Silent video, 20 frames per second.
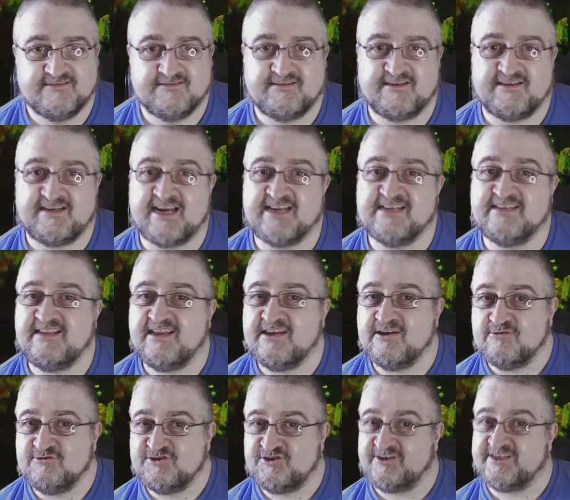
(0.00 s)
get a
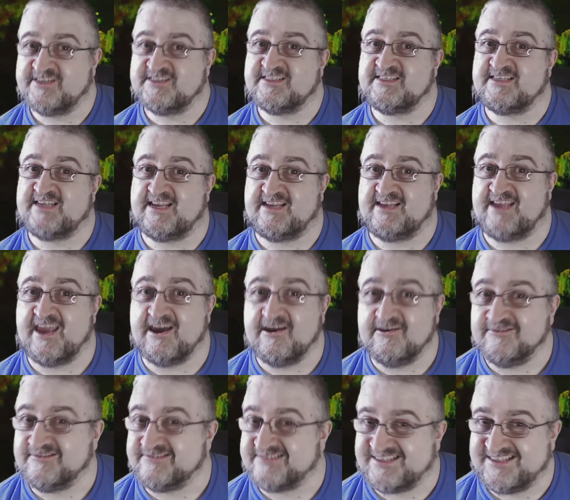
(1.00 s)
deal so he doesn't get
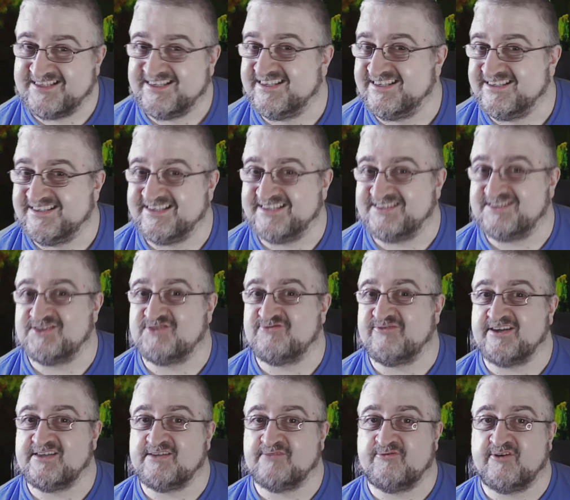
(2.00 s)
killed. He's just
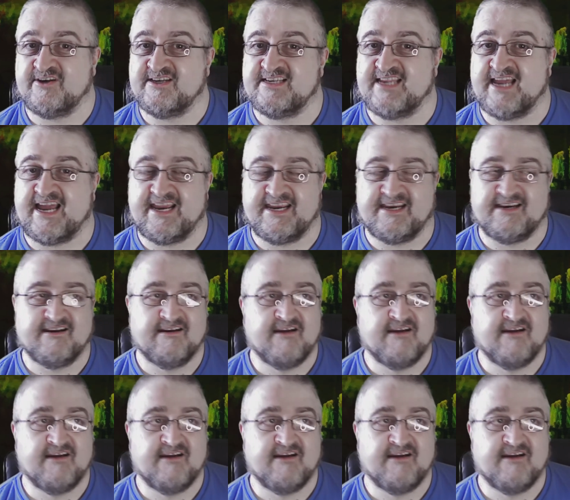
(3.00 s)
trying to avoid dying.